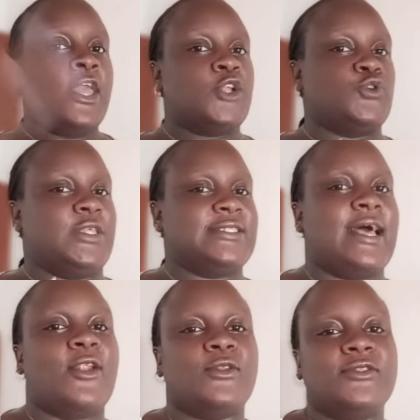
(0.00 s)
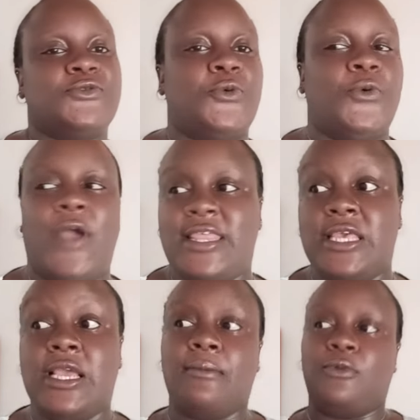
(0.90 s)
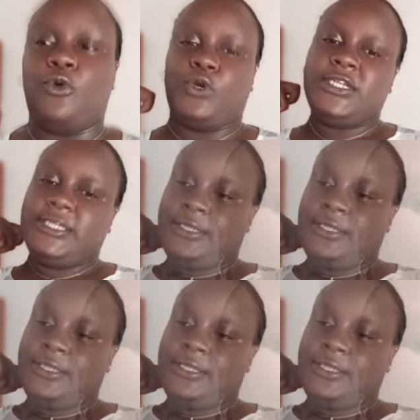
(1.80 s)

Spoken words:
to the salon, so I think I'm good.